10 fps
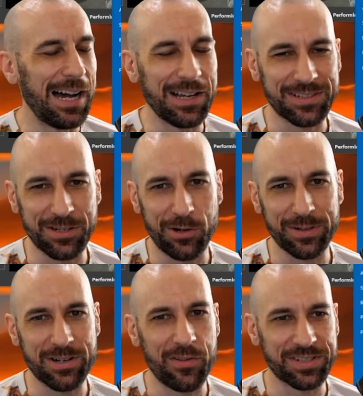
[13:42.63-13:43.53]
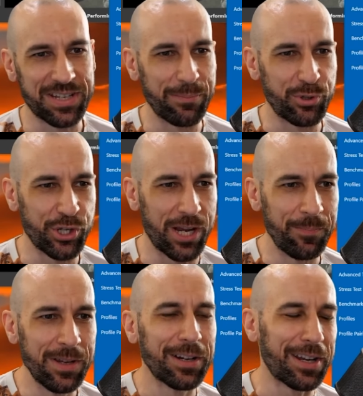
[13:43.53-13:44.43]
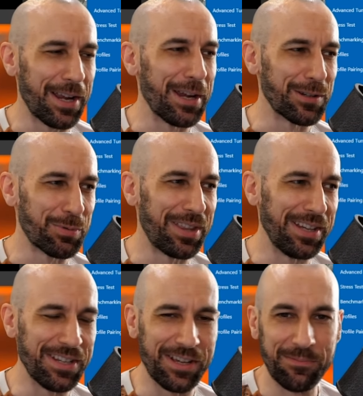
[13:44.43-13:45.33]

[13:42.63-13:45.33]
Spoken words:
So it's all the same shit. Okay, here's what they did.